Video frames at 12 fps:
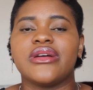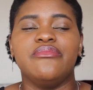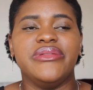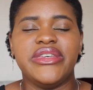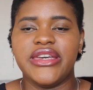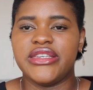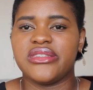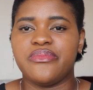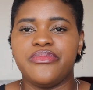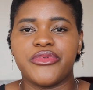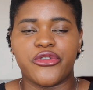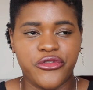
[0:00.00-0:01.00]
be as
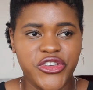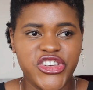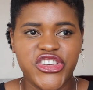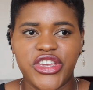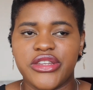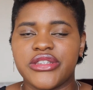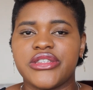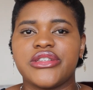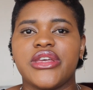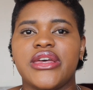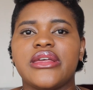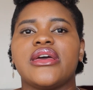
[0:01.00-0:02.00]

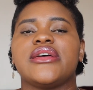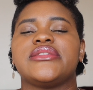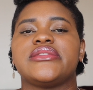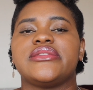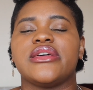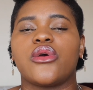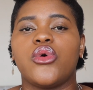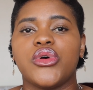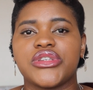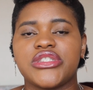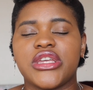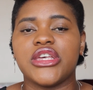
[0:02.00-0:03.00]
proficient at the
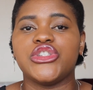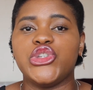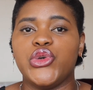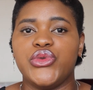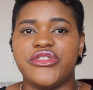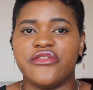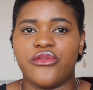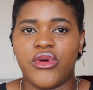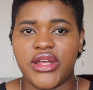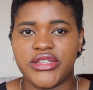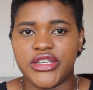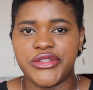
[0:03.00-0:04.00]
costing as you would have
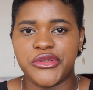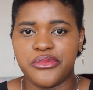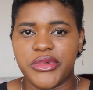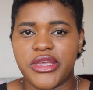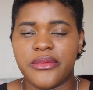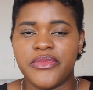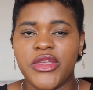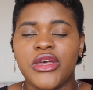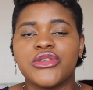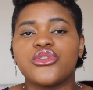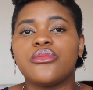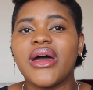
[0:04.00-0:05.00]
wanted to be.
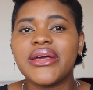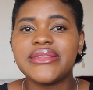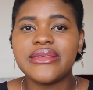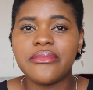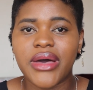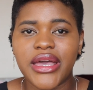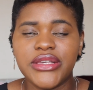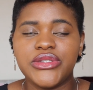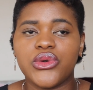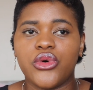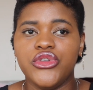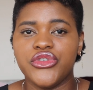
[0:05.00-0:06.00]
So
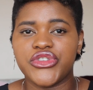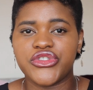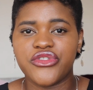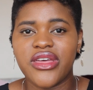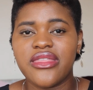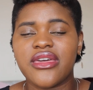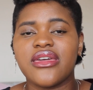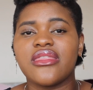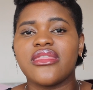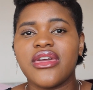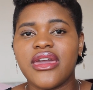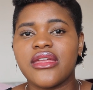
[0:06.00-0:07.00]
maximize on your strength
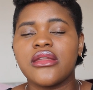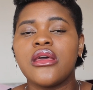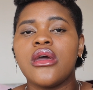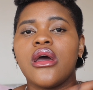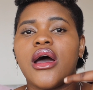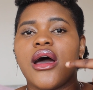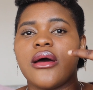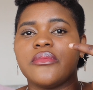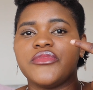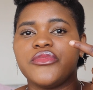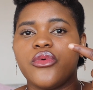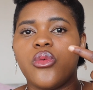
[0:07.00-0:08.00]
and then
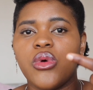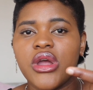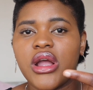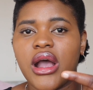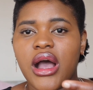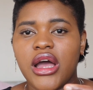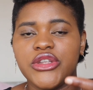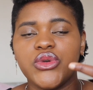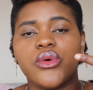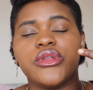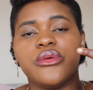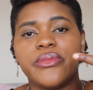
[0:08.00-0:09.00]
um, work hard
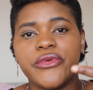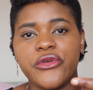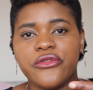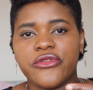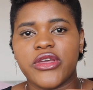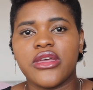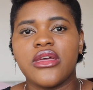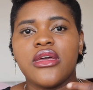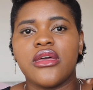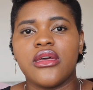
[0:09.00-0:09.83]
on improving